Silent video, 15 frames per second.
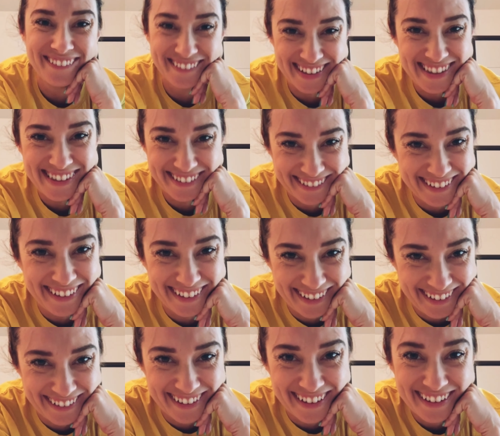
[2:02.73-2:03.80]
we still eating
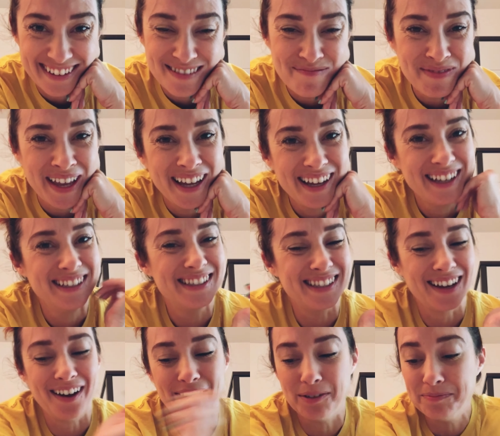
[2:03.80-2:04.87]
good.
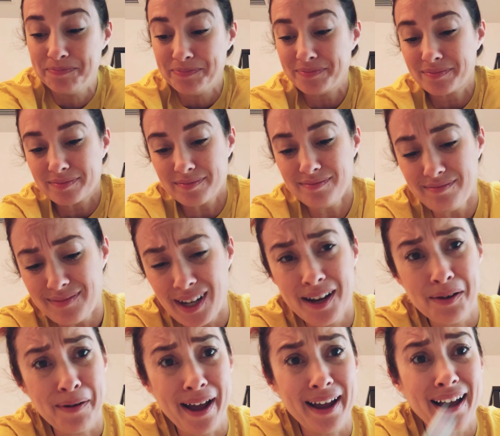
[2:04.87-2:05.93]
So
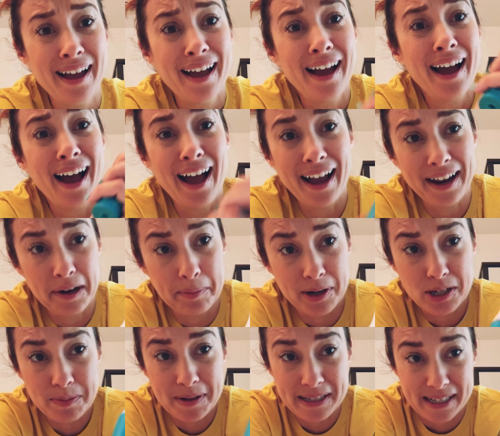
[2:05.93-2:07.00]
anyway, I gotta
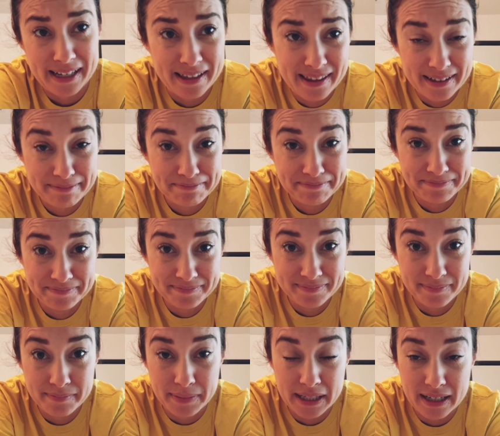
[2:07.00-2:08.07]
brush my teeth
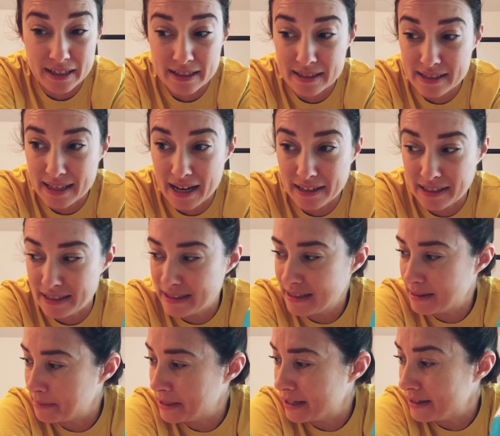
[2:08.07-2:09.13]
because that needs
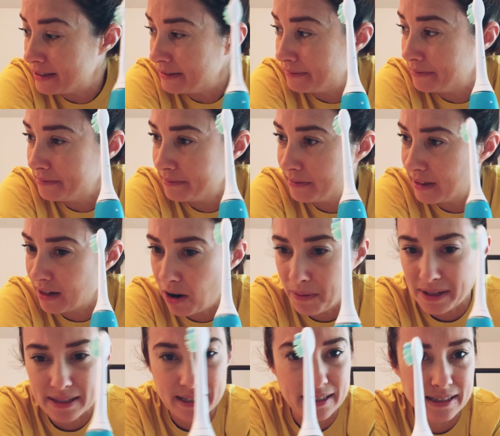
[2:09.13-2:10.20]
to be done it
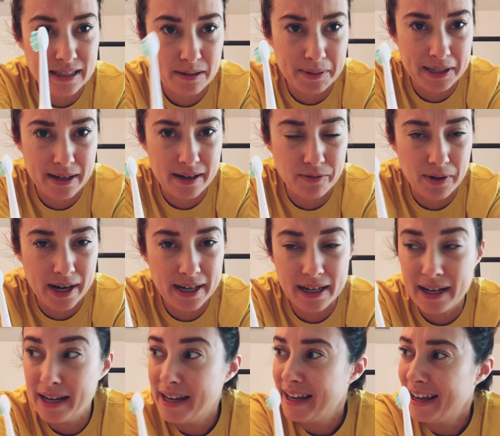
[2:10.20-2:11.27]
always needs to be done,
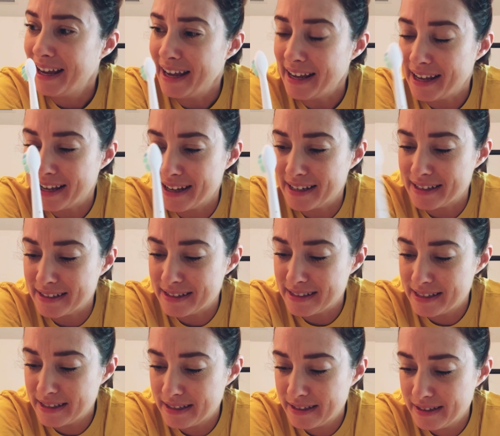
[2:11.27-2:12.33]
right? And
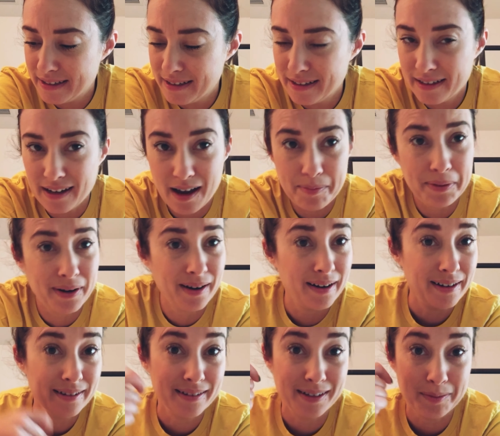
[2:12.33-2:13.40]
I put on
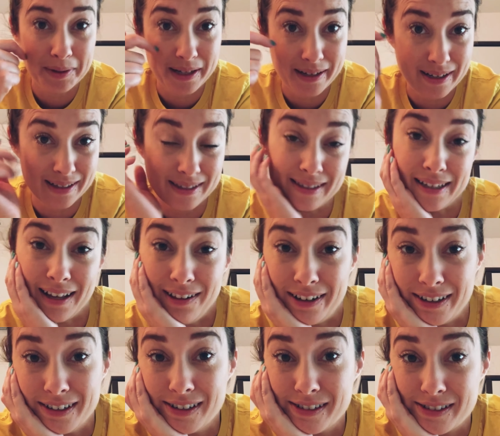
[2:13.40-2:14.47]
a little bit of
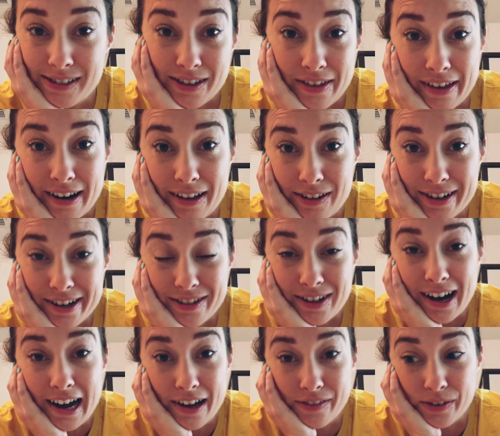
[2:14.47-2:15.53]
concealer so that I look
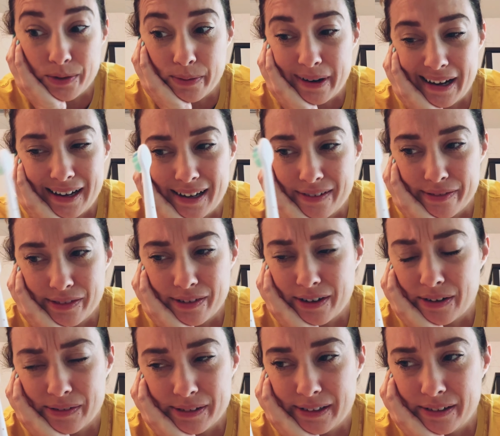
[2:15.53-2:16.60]
alive and awake, even though I
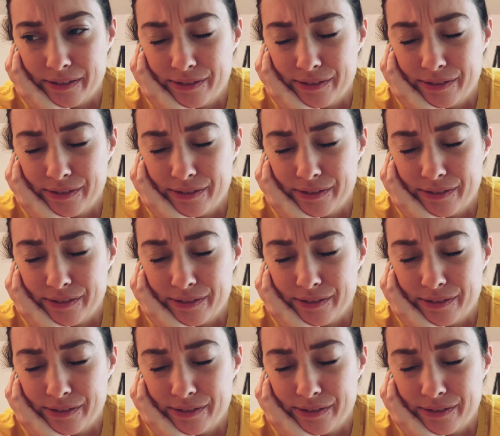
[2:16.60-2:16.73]
really don't